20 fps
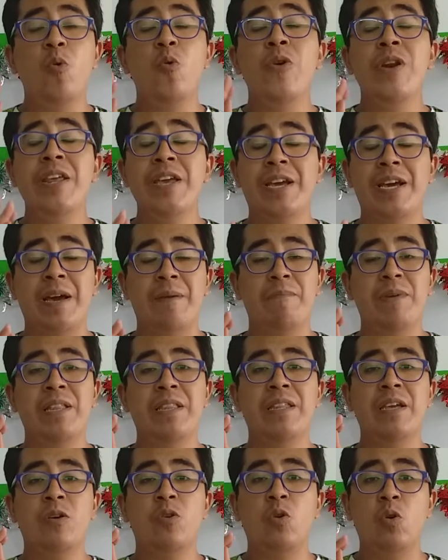
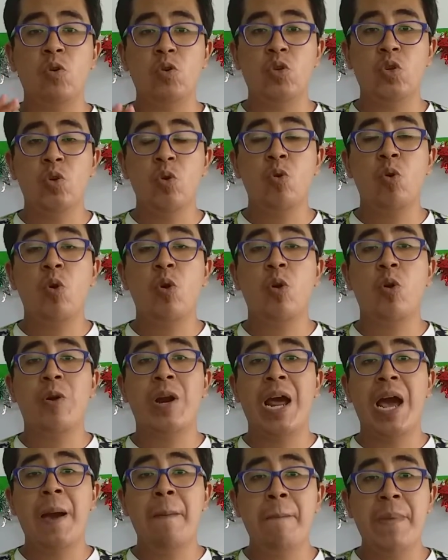únicamente con su
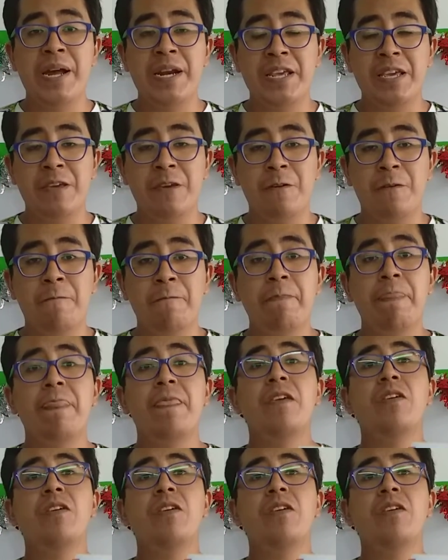color amarillo,